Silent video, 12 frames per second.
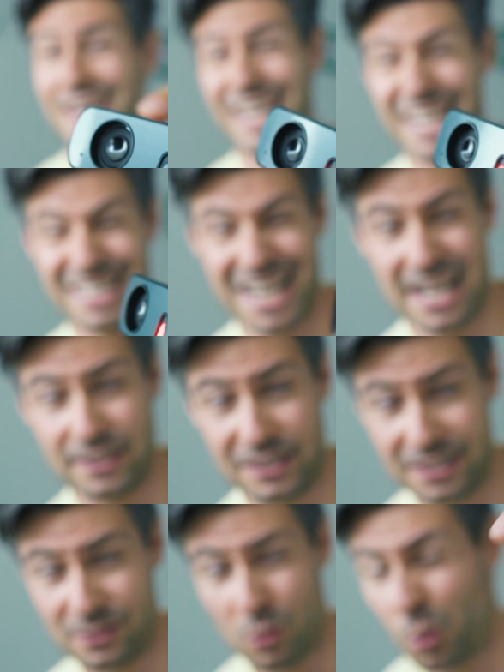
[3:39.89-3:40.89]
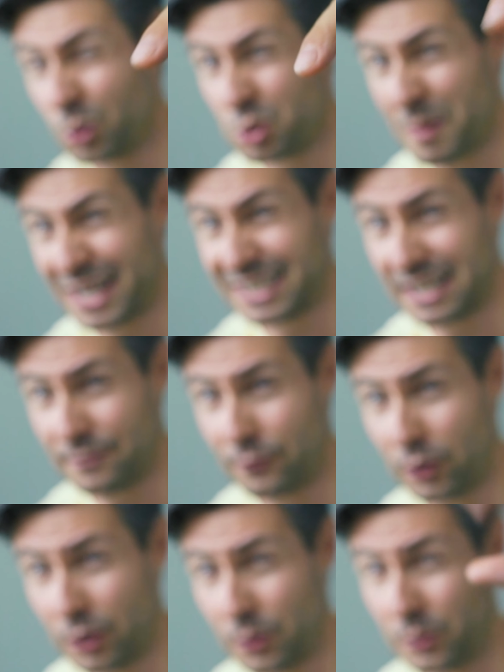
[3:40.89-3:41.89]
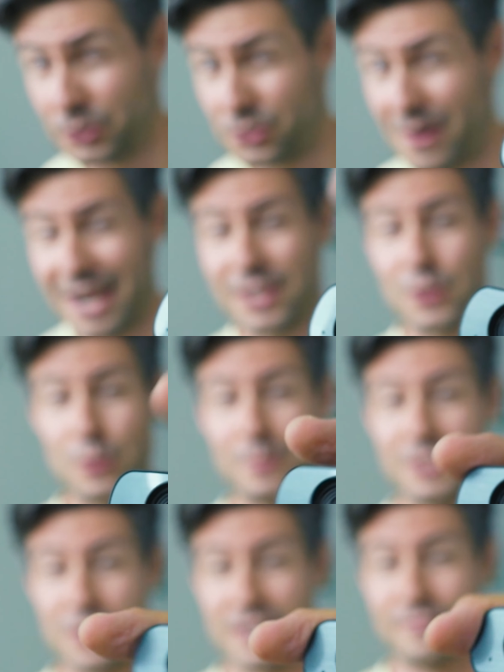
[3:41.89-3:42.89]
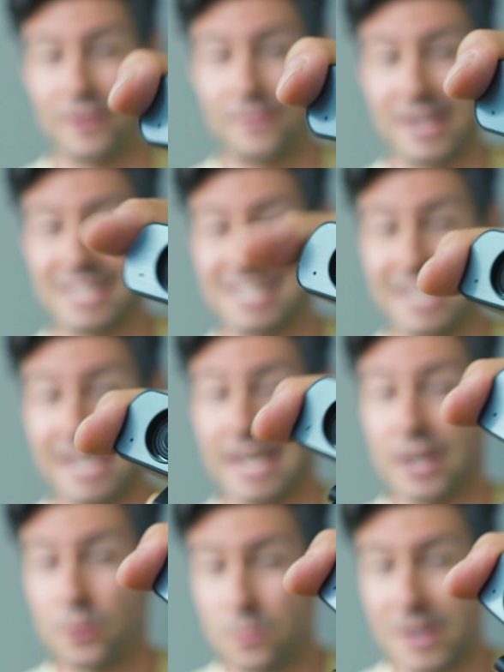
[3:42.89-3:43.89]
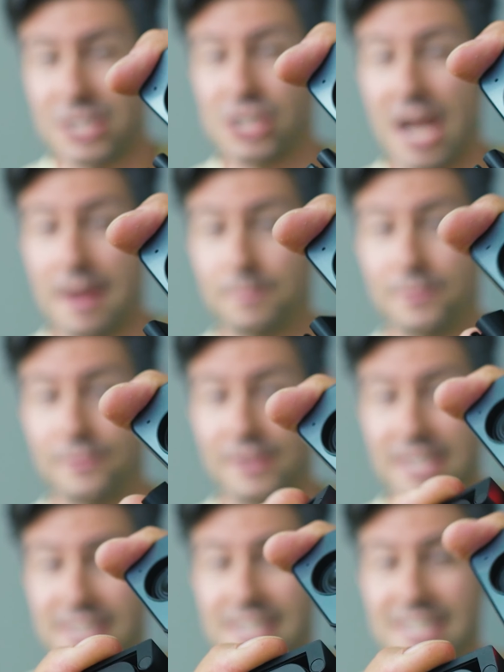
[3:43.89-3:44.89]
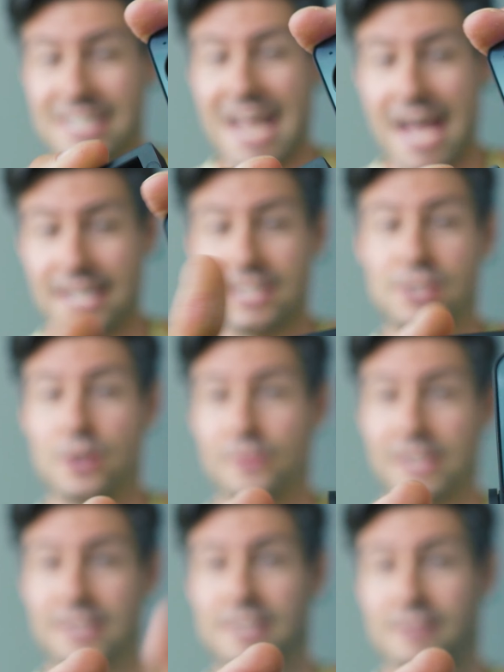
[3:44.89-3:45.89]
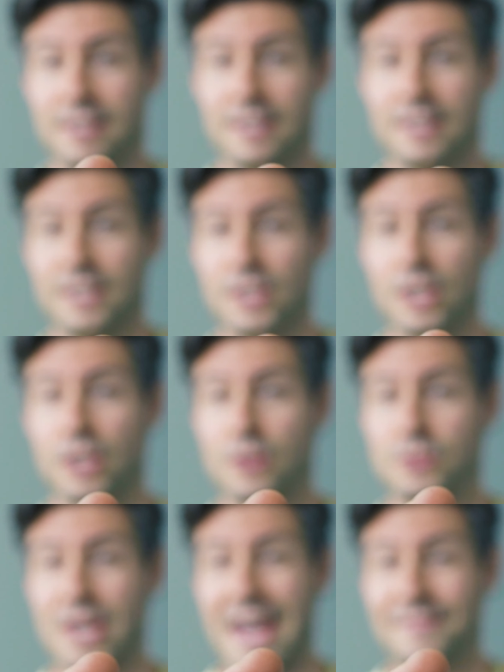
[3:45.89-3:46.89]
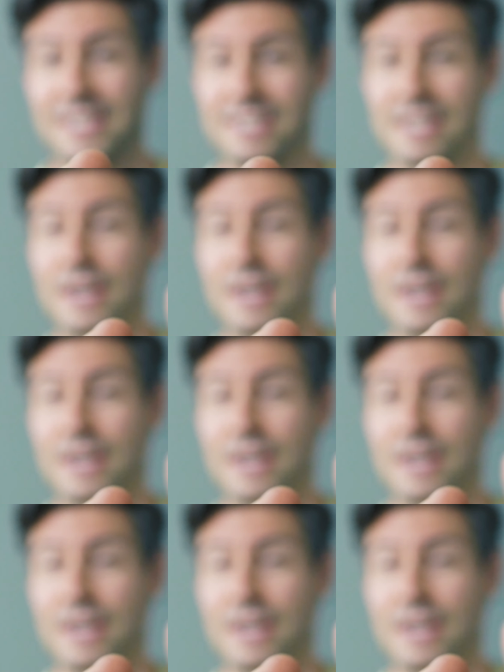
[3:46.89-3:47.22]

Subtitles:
It can't automatically follow or track you, but you can very easily reshape this stand so that you can also have it